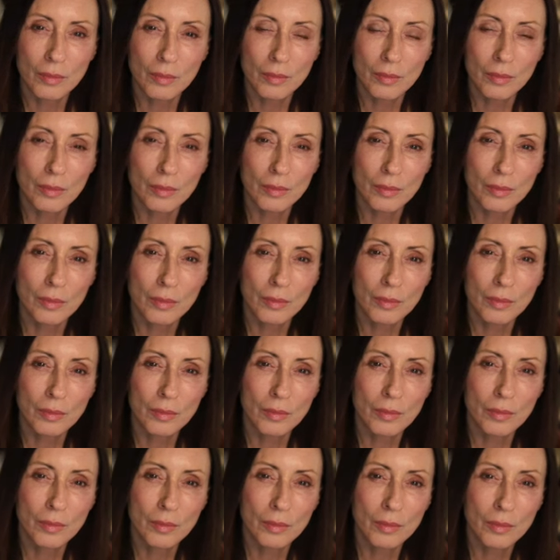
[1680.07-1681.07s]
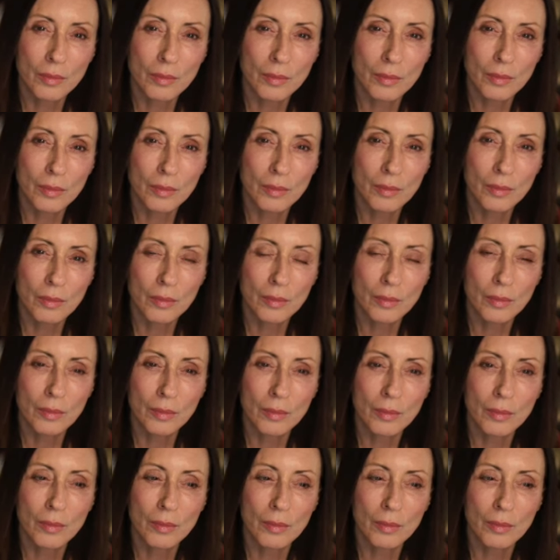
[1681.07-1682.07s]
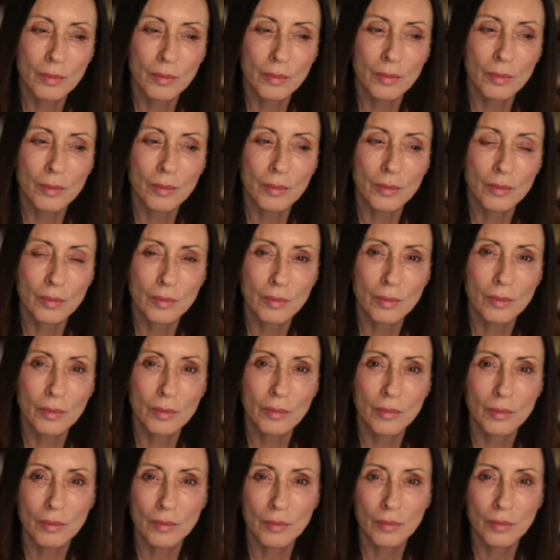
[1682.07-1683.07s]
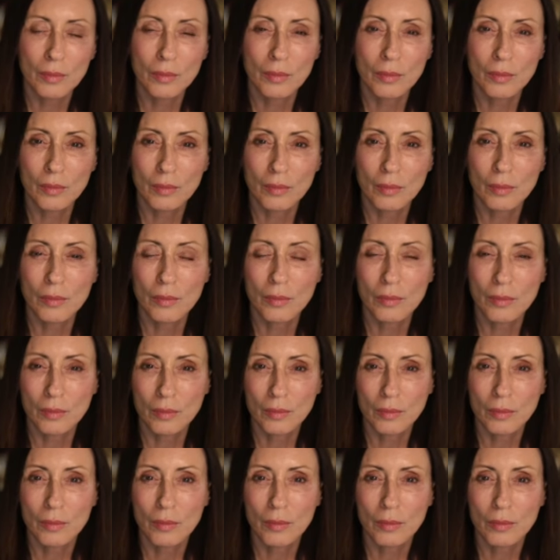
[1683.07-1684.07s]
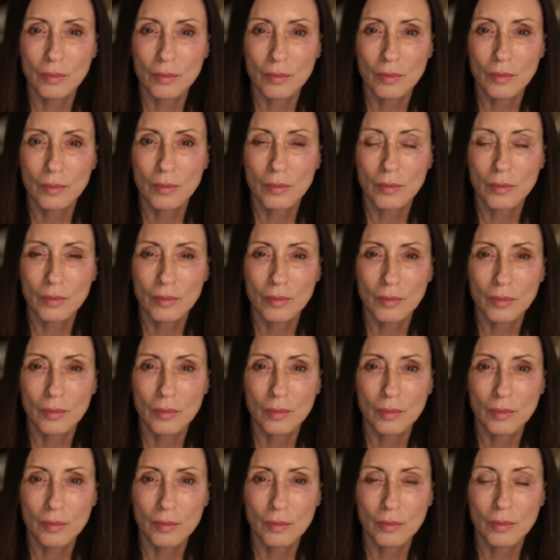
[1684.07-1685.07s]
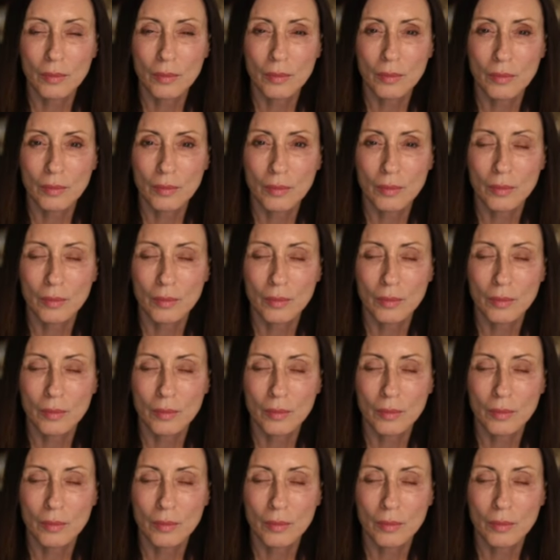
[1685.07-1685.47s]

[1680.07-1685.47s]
[no speech]